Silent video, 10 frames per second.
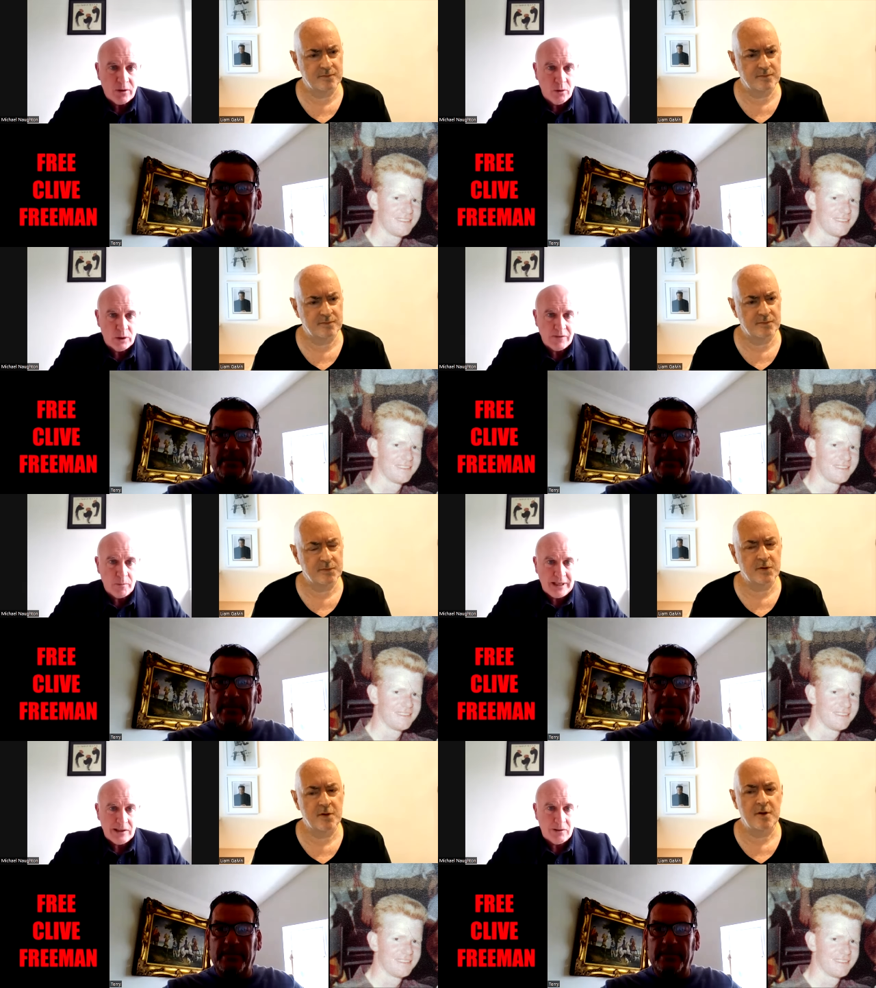Speaker 1: Court of
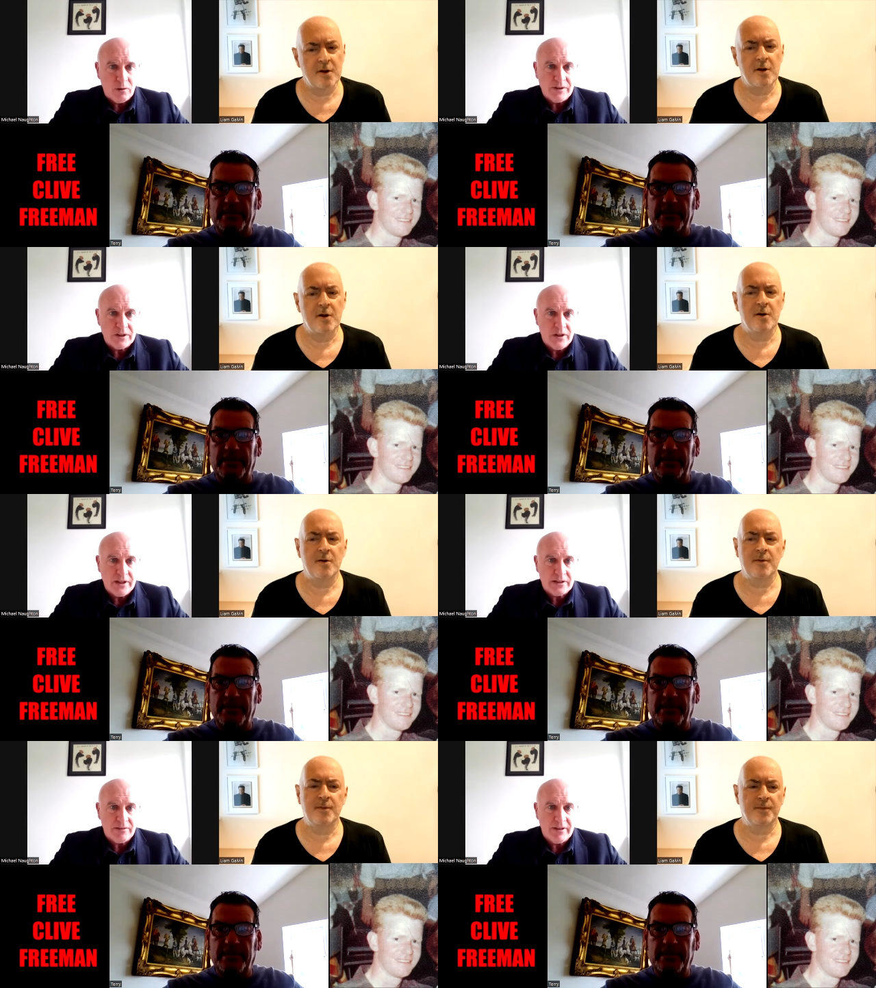Appeal will
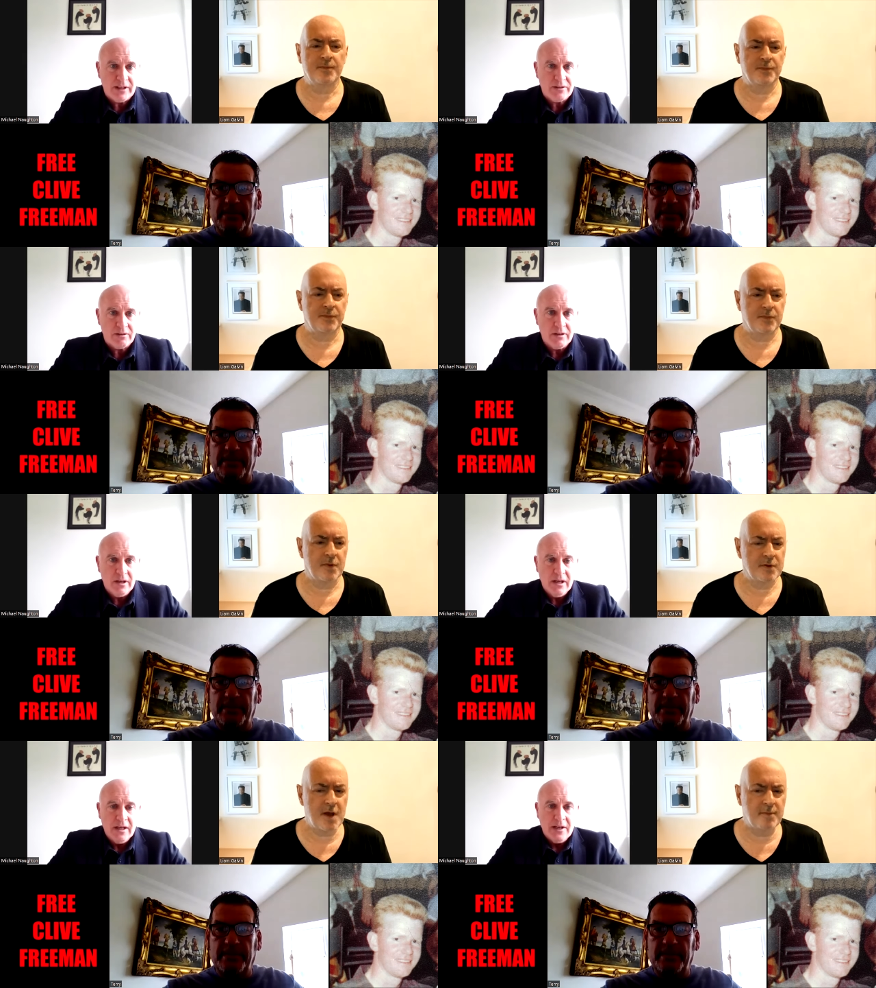overturn his conviction.
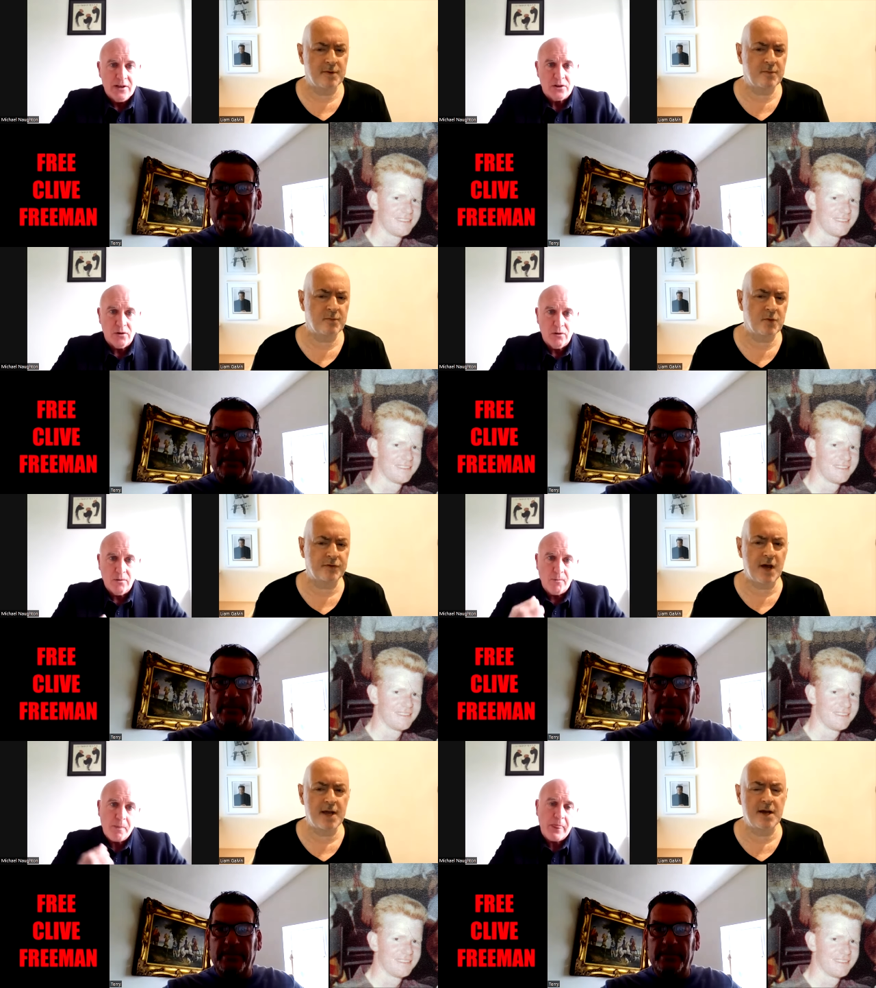
Speaker 2: Yeah, but
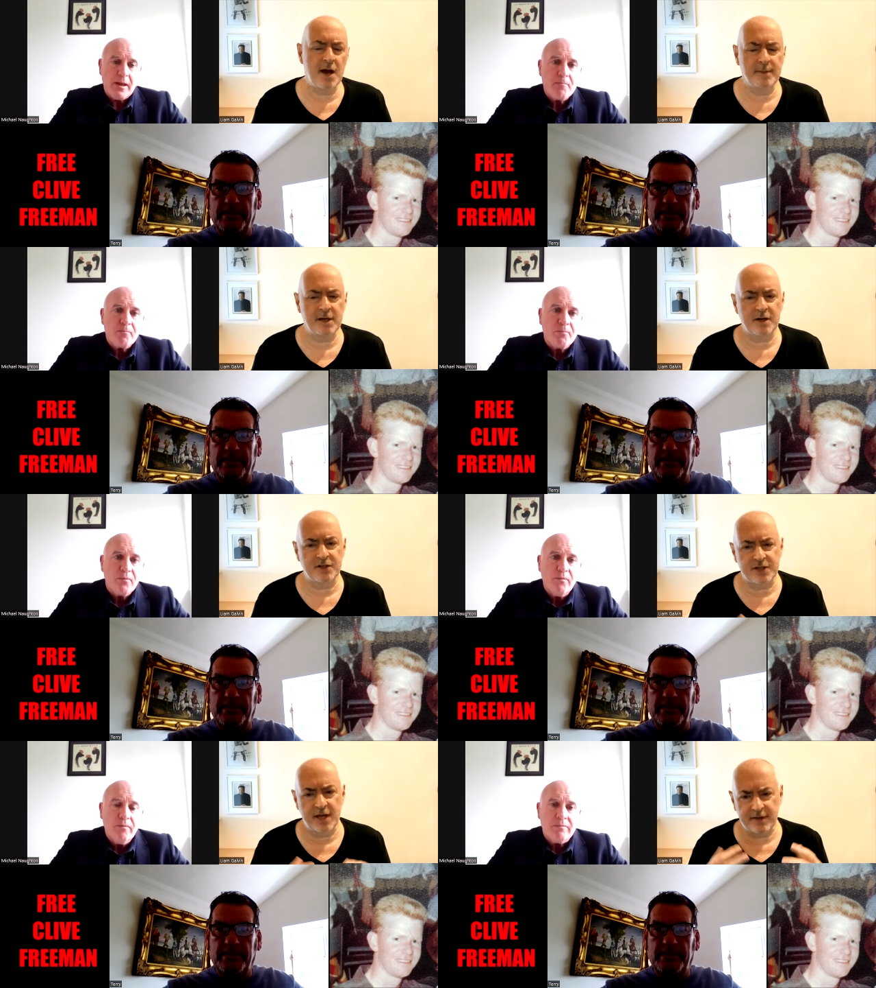would they, I mean, I
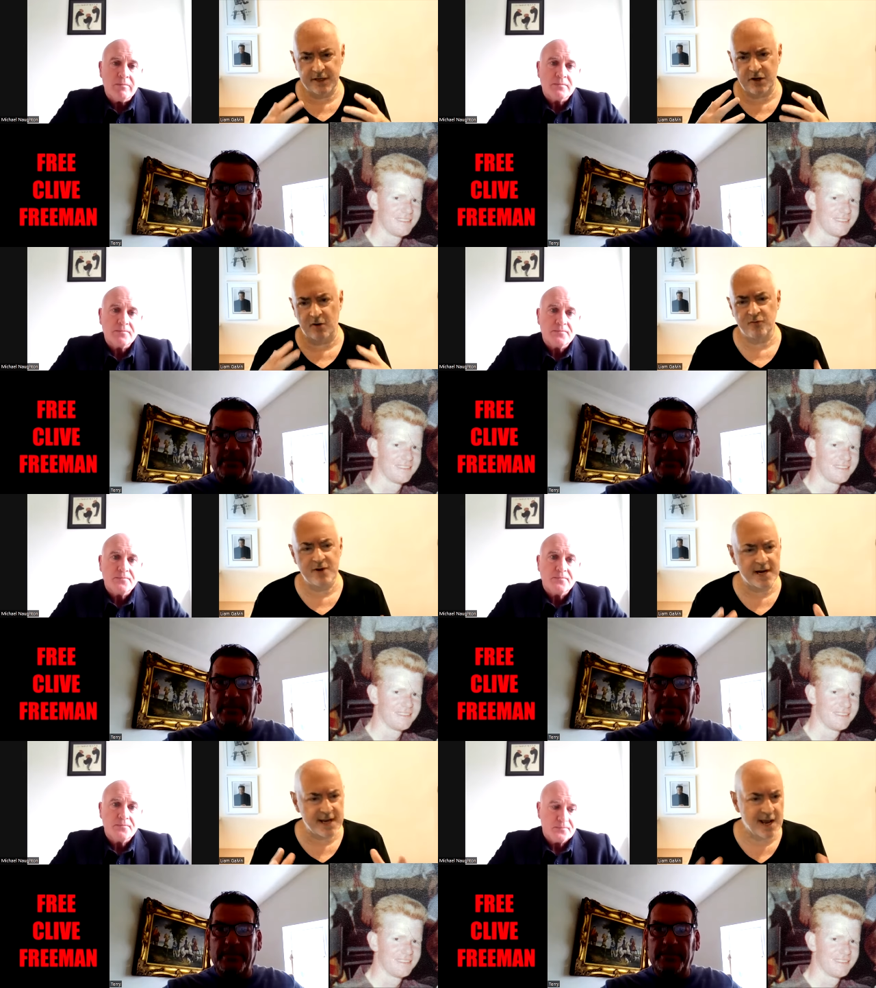understand that he's got
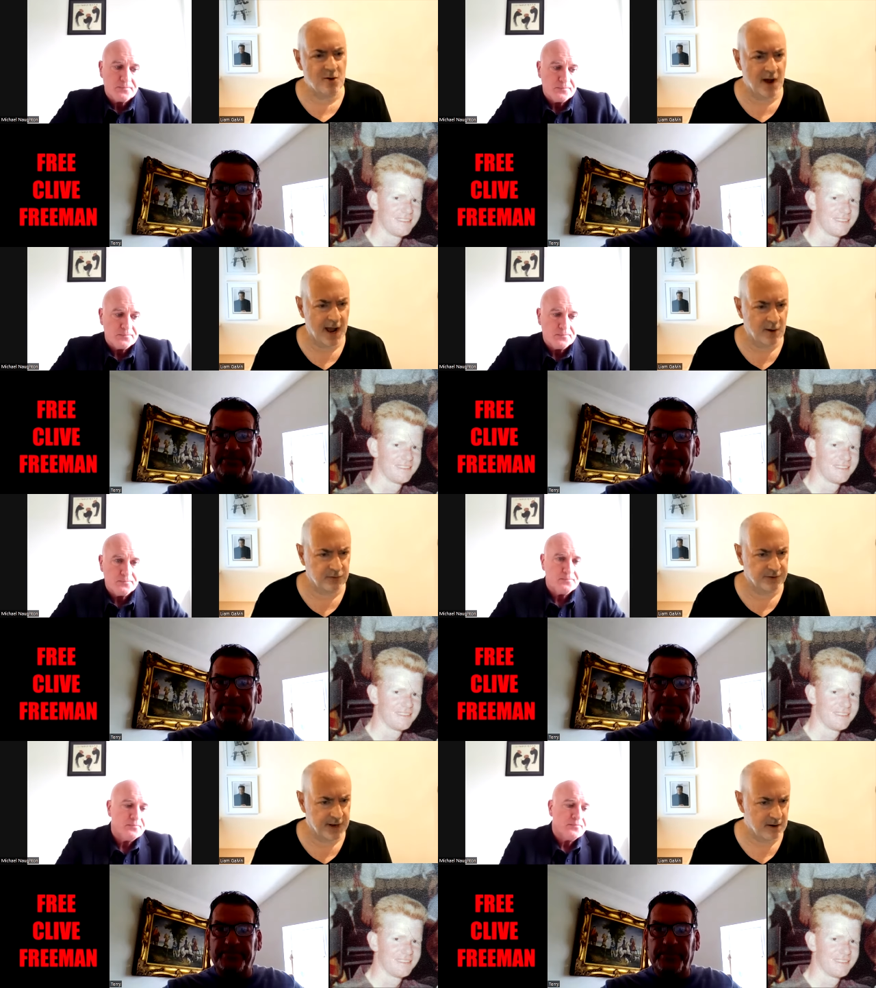really ill
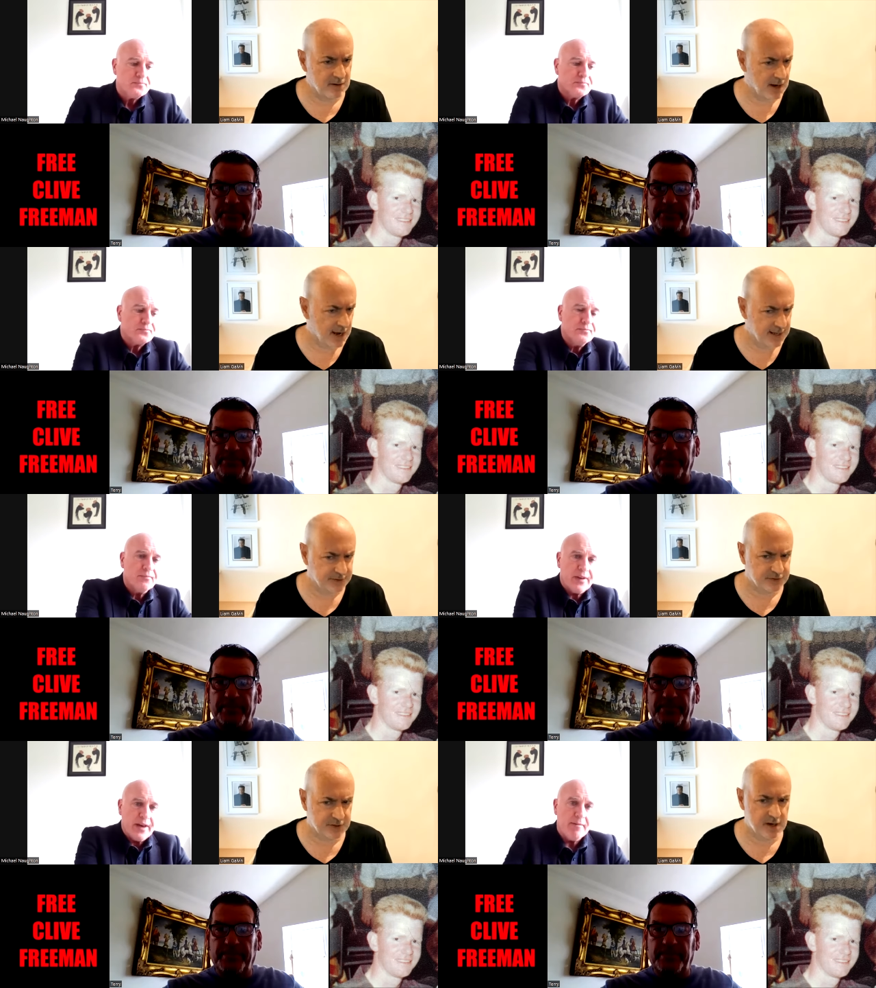health now,
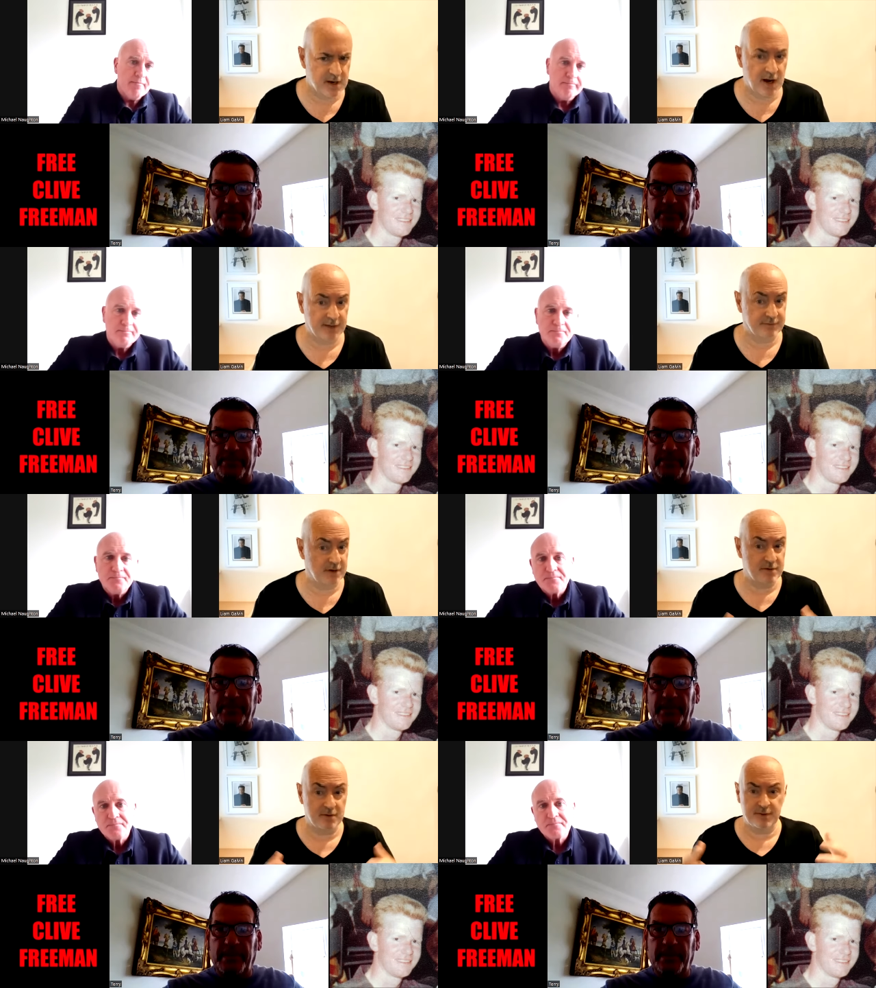and I
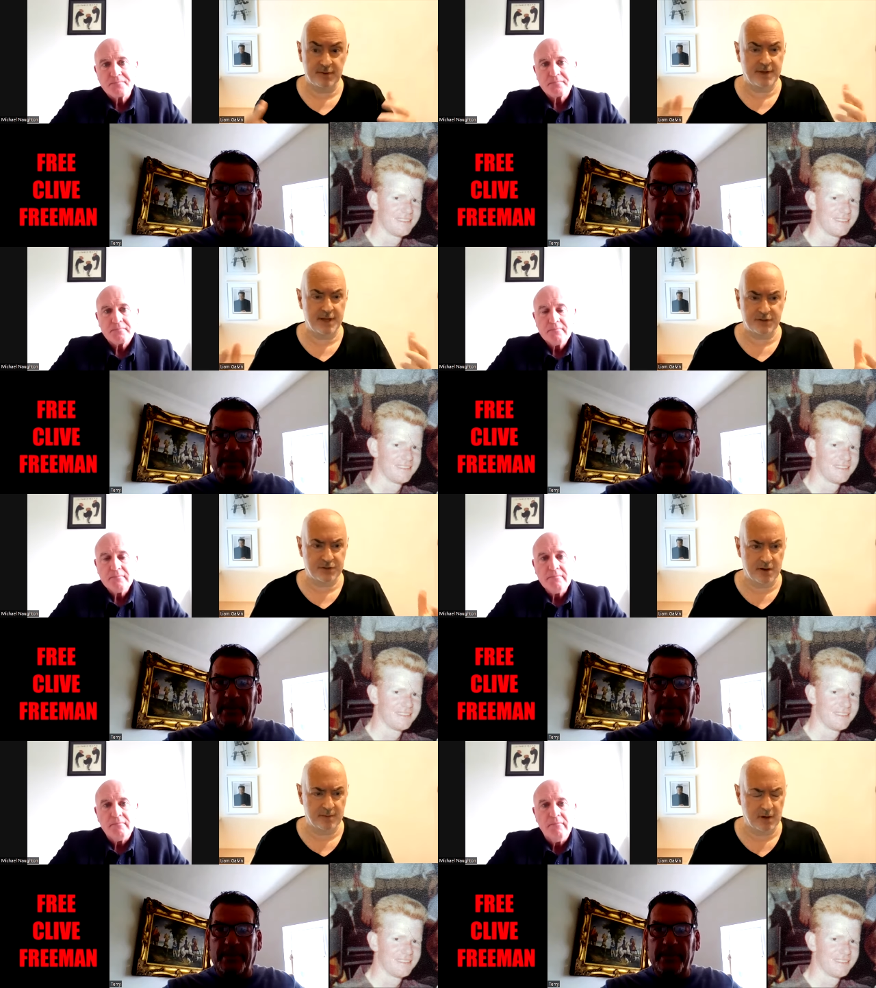don't know whether that's
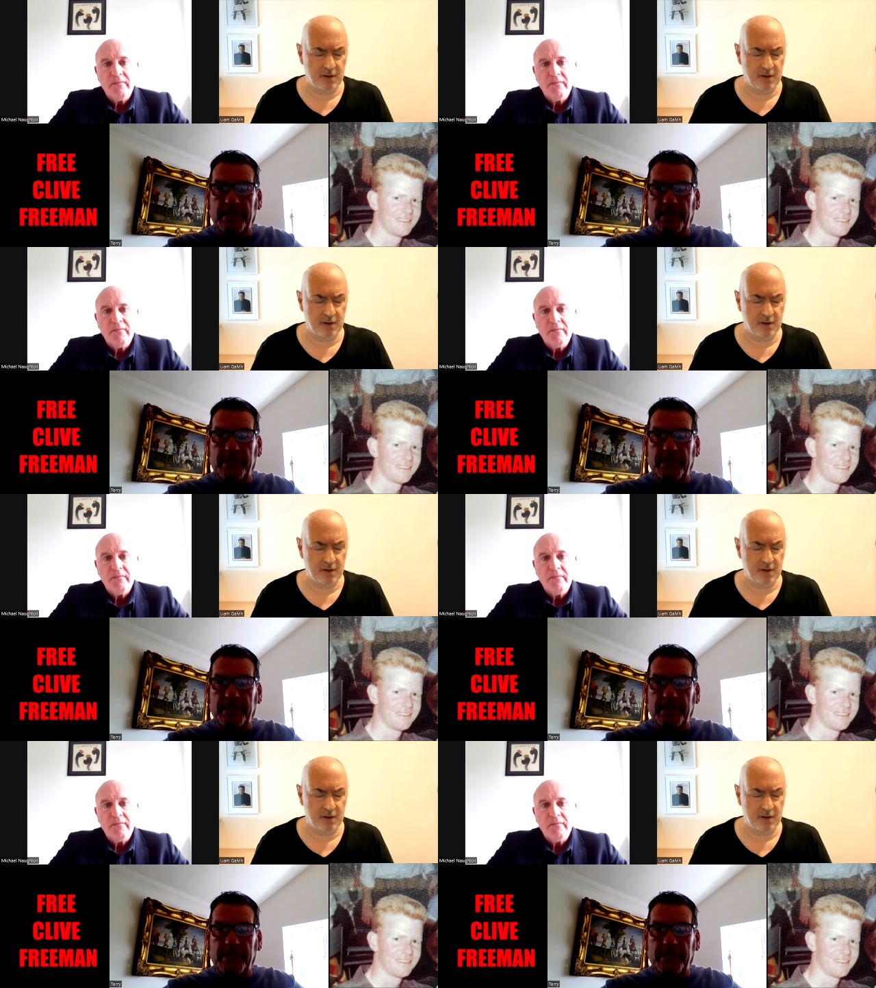terminal.